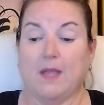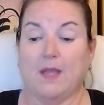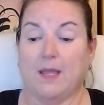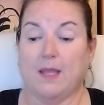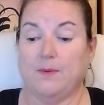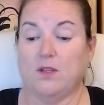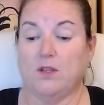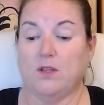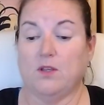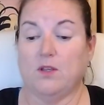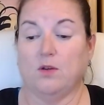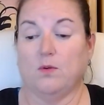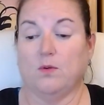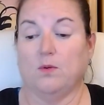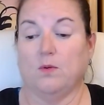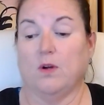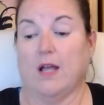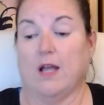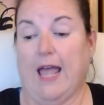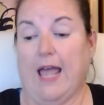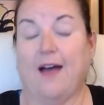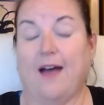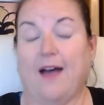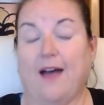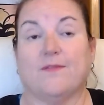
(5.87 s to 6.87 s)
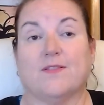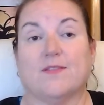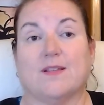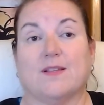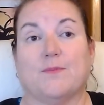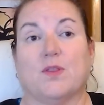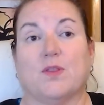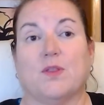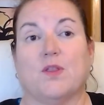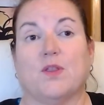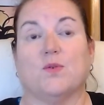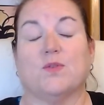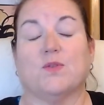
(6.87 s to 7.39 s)
Maybe you have
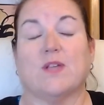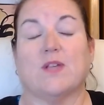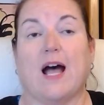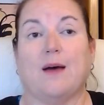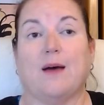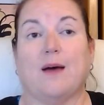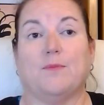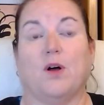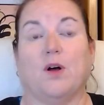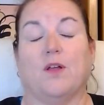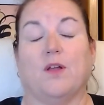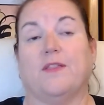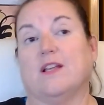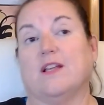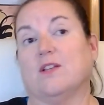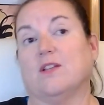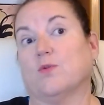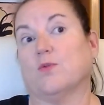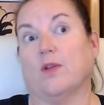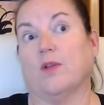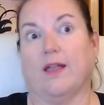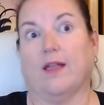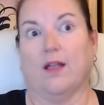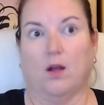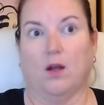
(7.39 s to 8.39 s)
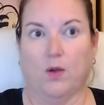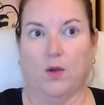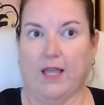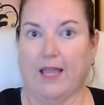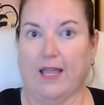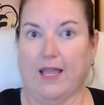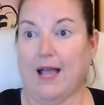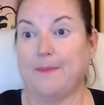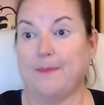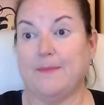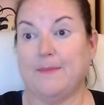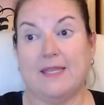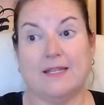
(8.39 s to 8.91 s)
some of those oddball things where you're like,
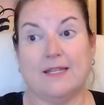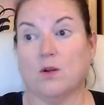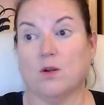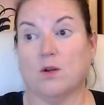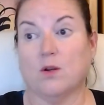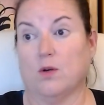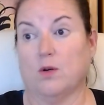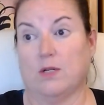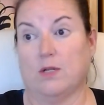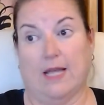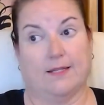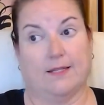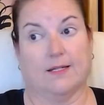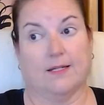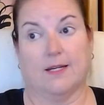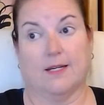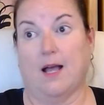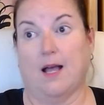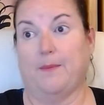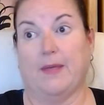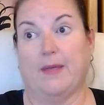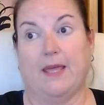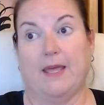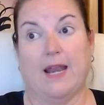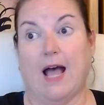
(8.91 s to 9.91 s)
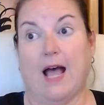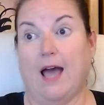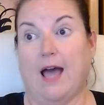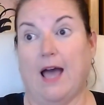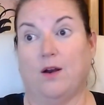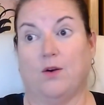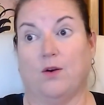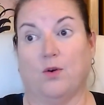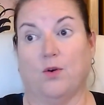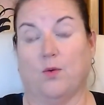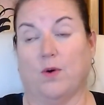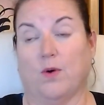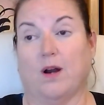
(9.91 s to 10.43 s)
okay, I'm in desktop and I
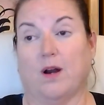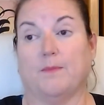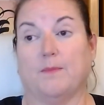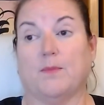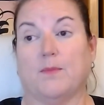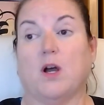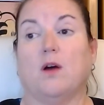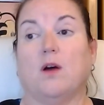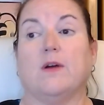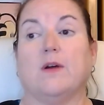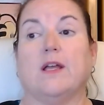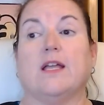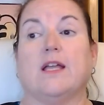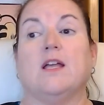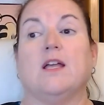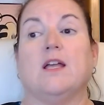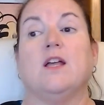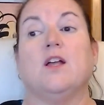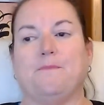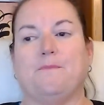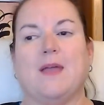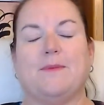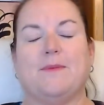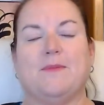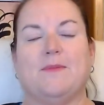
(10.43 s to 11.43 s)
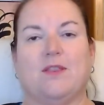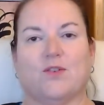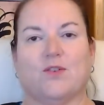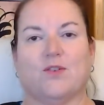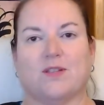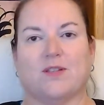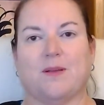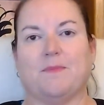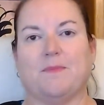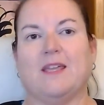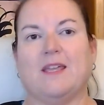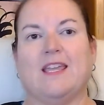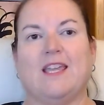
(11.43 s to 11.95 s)
don't know where I'm going. Maybe
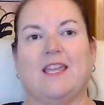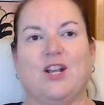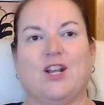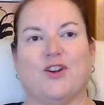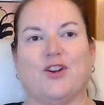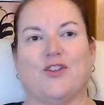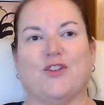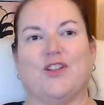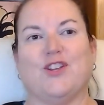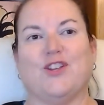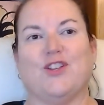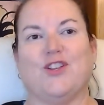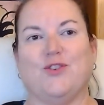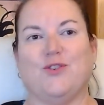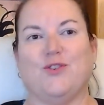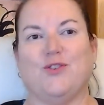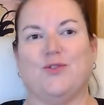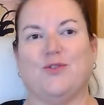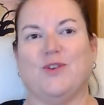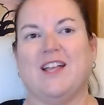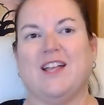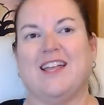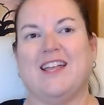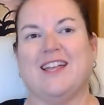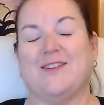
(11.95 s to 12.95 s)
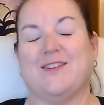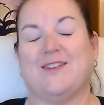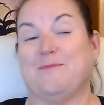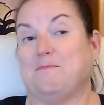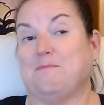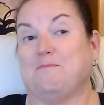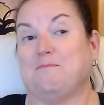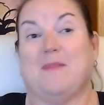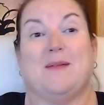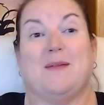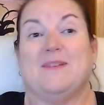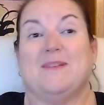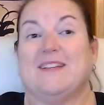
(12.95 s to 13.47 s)
there's something here that
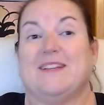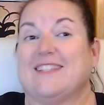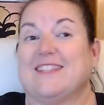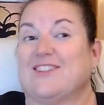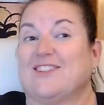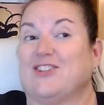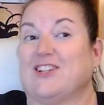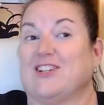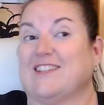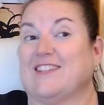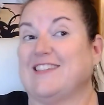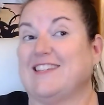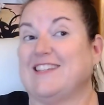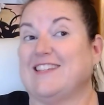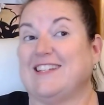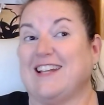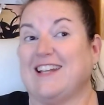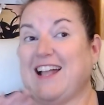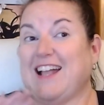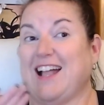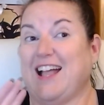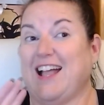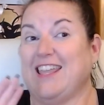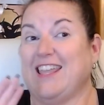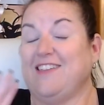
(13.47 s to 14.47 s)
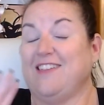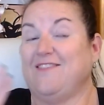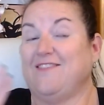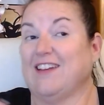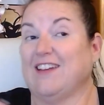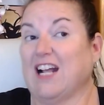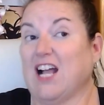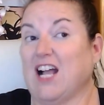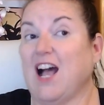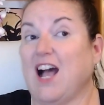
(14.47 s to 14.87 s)
maybe it's just even a